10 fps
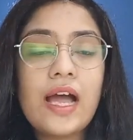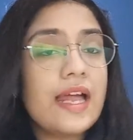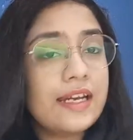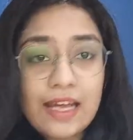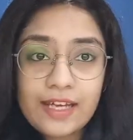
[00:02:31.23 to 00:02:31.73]

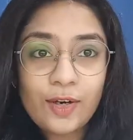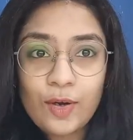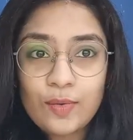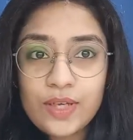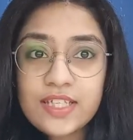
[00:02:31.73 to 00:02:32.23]
And like
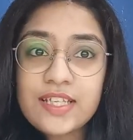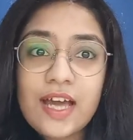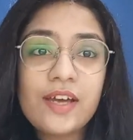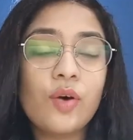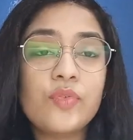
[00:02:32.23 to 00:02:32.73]
always,
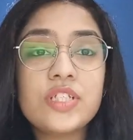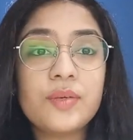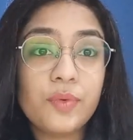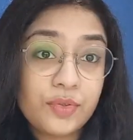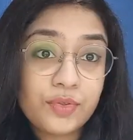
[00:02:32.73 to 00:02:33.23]
I obviously
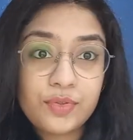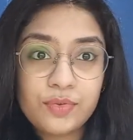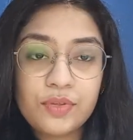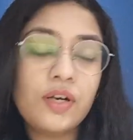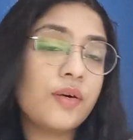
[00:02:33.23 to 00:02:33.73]
want to
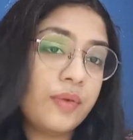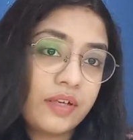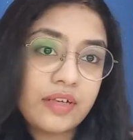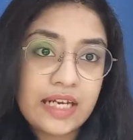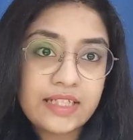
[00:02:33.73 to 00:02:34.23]
do a
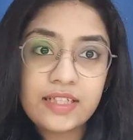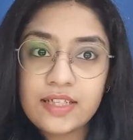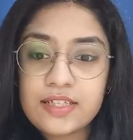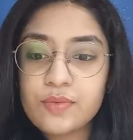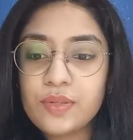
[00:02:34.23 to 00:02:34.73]
quick writing
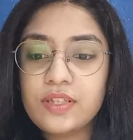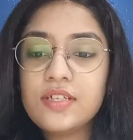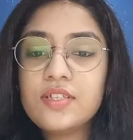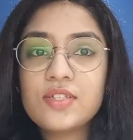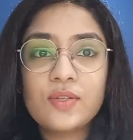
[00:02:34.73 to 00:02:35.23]
test with
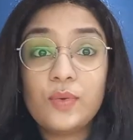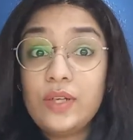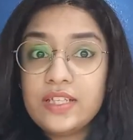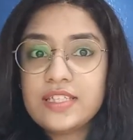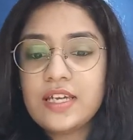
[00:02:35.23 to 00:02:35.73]
it. So
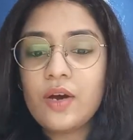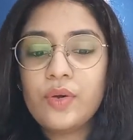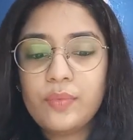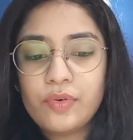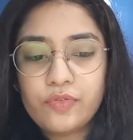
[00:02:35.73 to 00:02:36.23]
let's see how
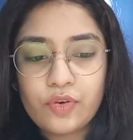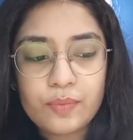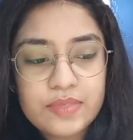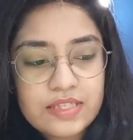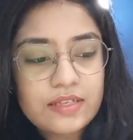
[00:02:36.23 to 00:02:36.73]
it
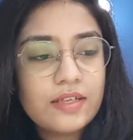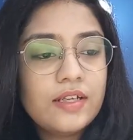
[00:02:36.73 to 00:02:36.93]
performs.